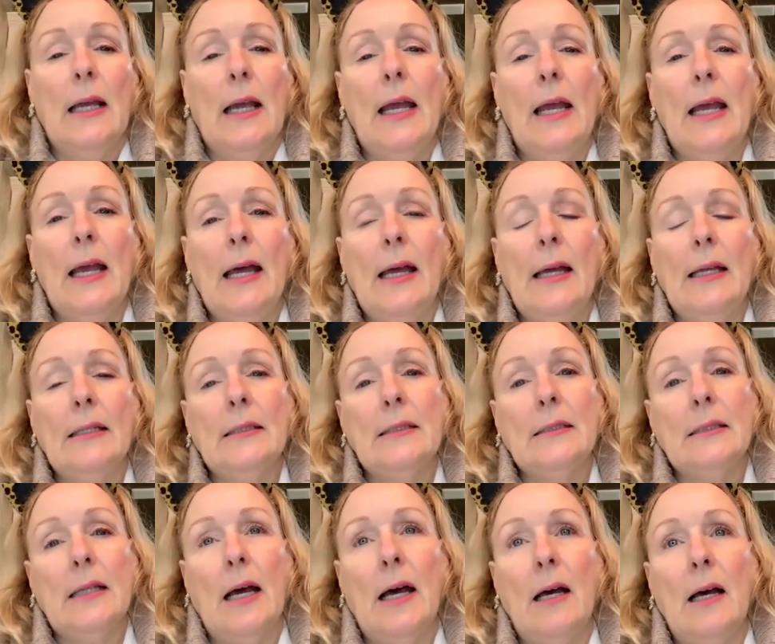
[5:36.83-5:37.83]
And
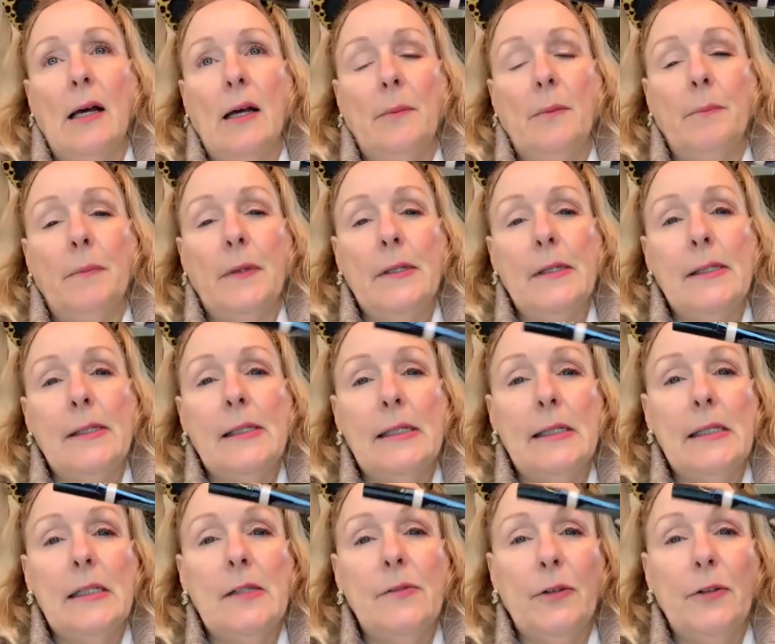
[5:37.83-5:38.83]
this
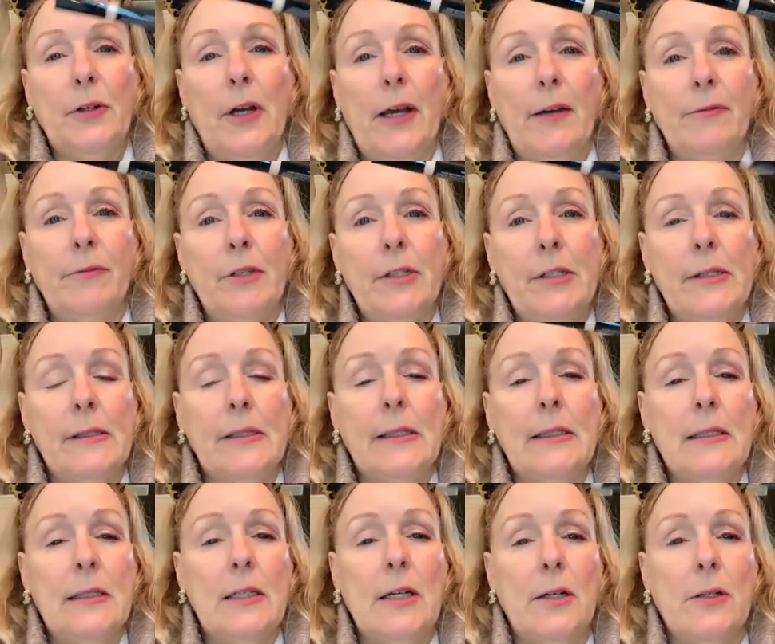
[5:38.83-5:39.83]
is for every
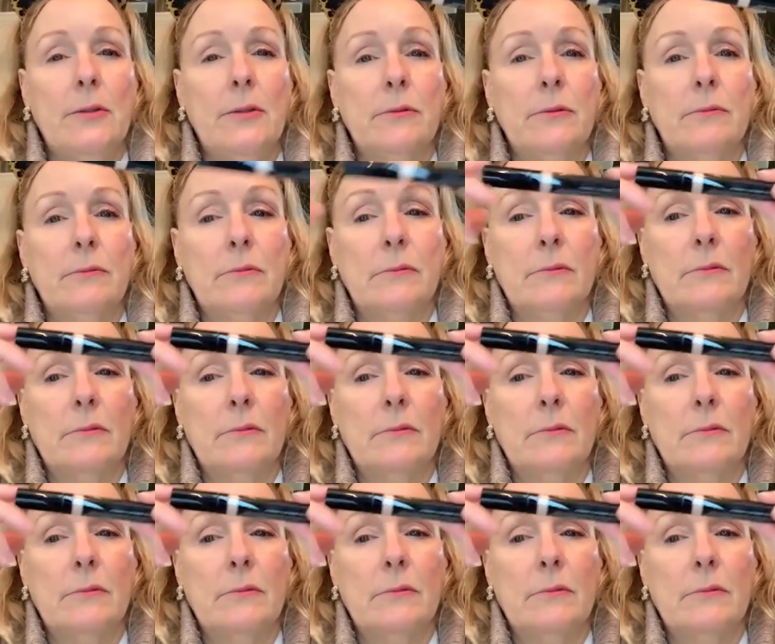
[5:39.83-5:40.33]
skin tone.